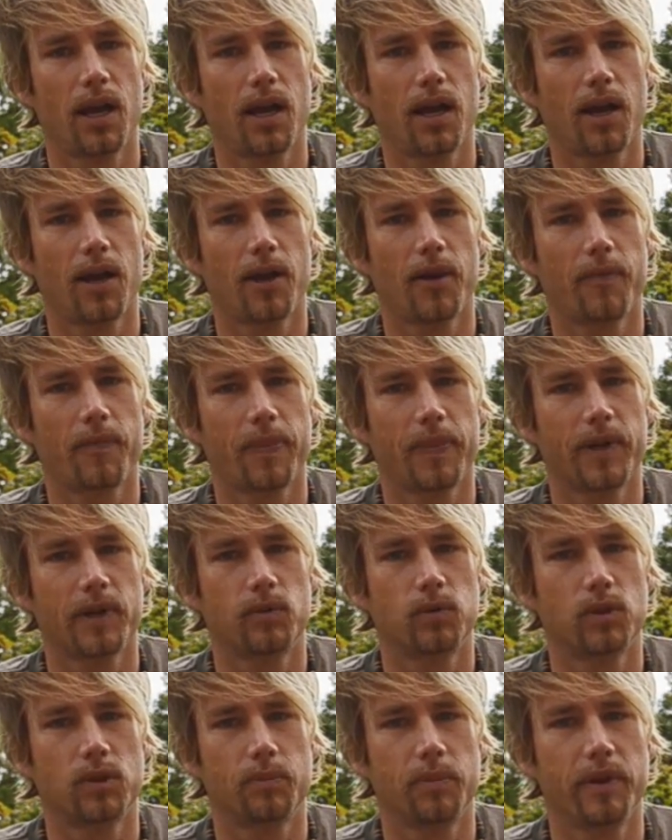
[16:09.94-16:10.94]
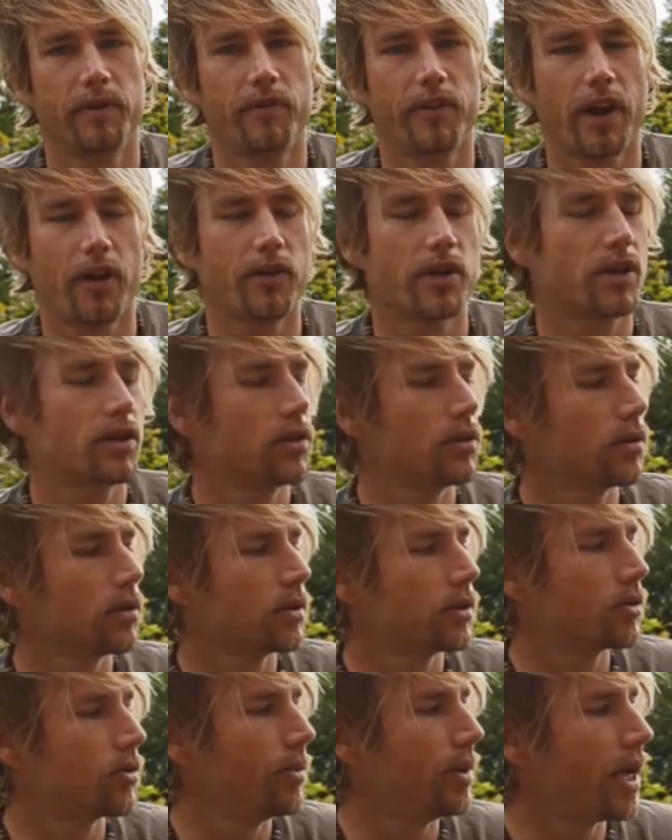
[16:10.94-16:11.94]
it would be very
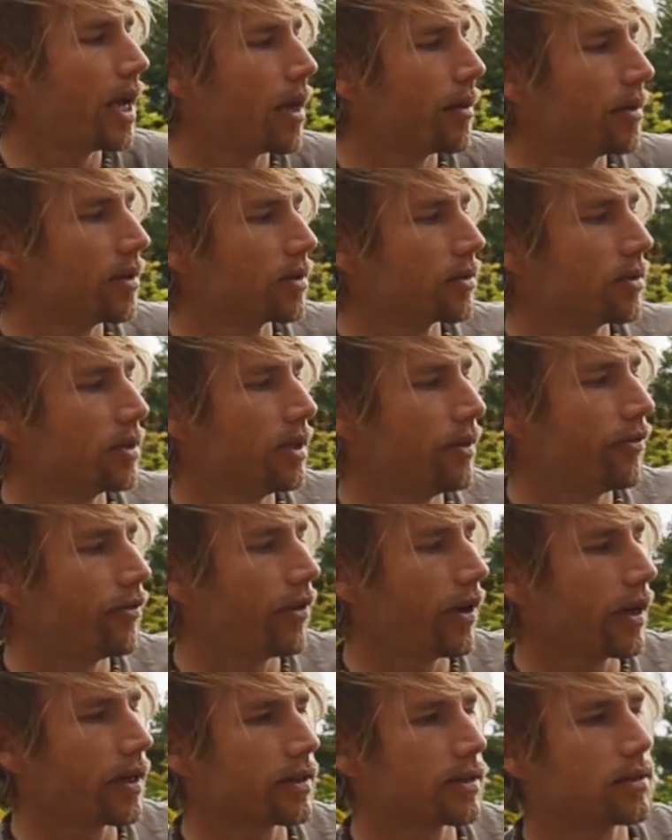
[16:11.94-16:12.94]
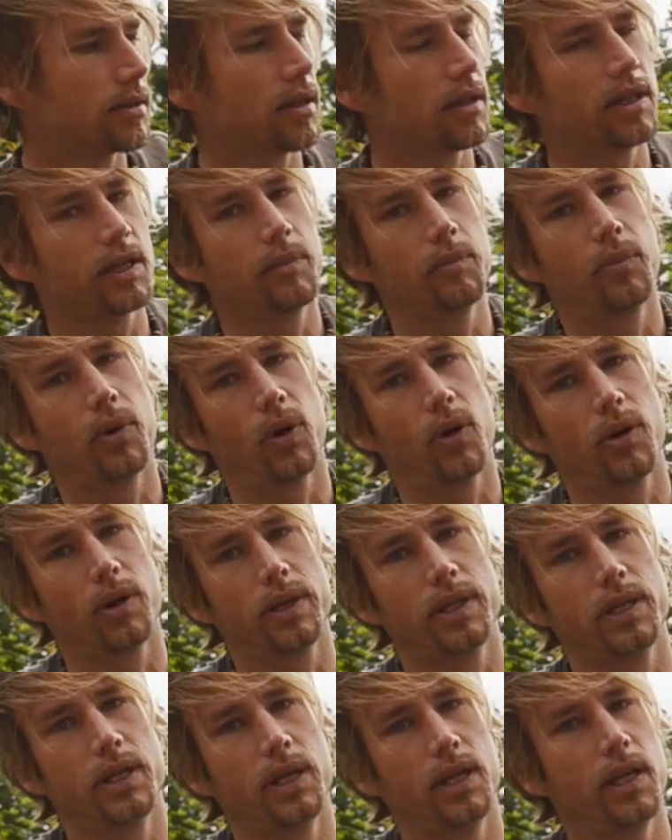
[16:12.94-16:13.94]
cool to be able to define a starting
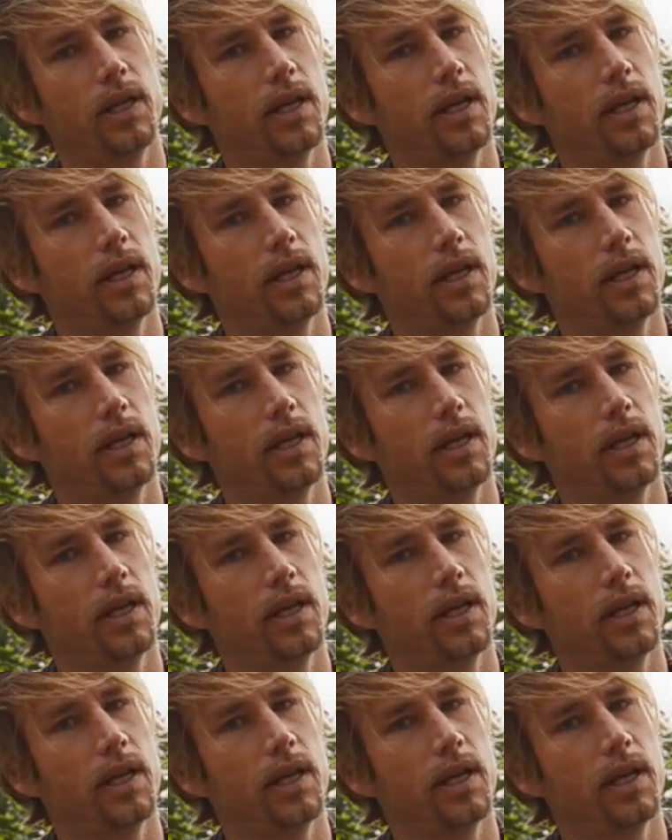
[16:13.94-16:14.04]
point,